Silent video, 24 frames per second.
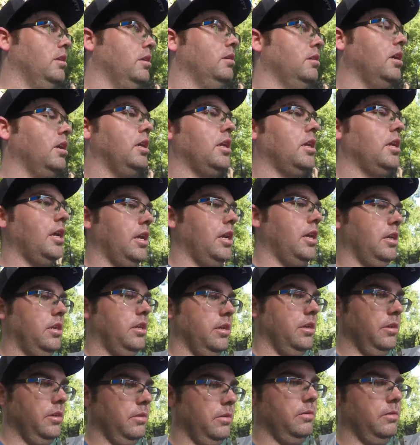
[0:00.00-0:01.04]
Got a
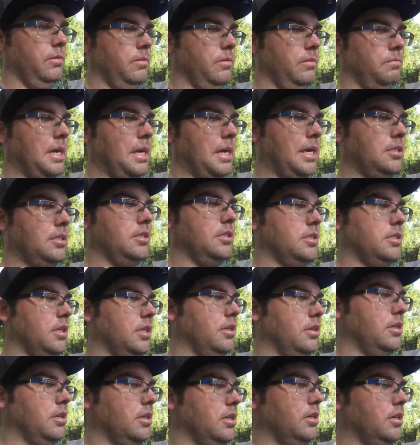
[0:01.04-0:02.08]
new master
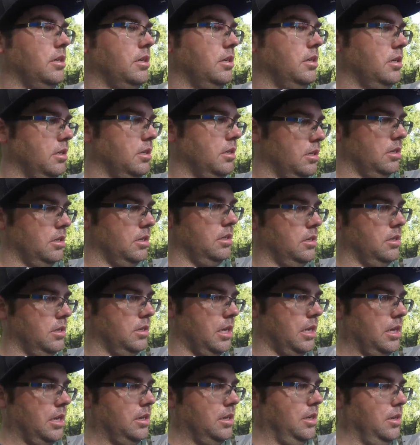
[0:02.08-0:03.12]
cylinder
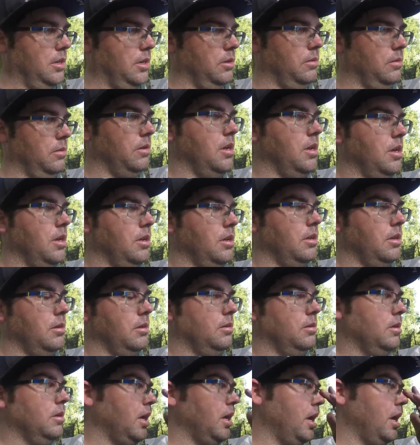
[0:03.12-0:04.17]
and new
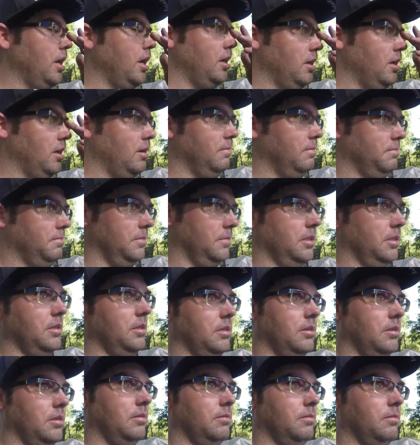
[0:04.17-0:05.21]
um,
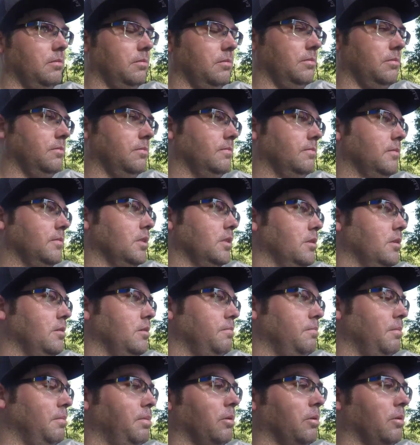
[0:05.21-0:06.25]

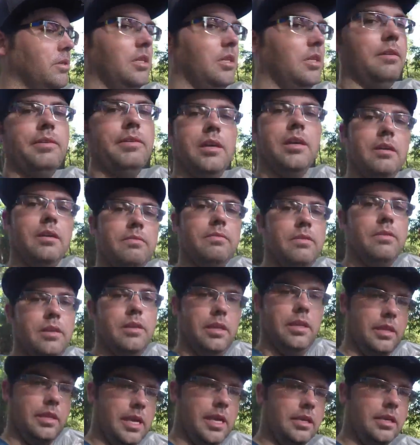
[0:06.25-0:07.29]
proportioning valve
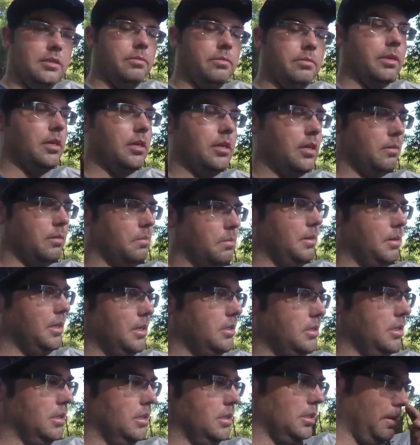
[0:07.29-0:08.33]
and that is what I got to
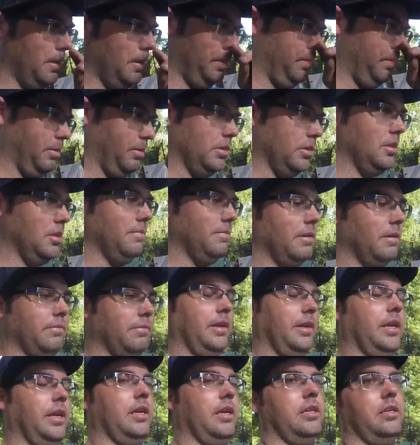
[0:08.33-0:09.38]
replace is that proportion valve
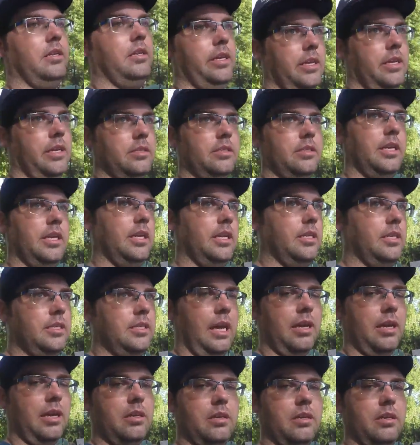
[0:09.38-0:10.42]
and yes it is
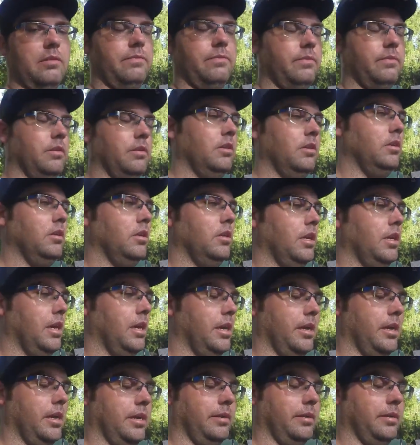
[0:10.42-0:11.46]
out of
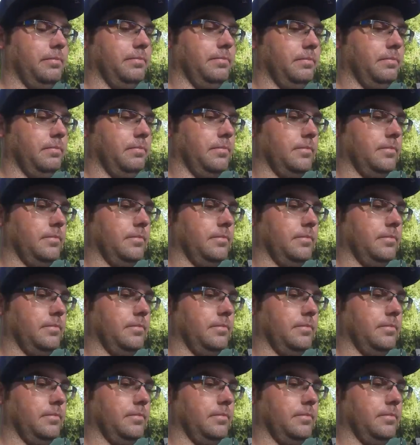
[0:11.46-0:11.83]
um,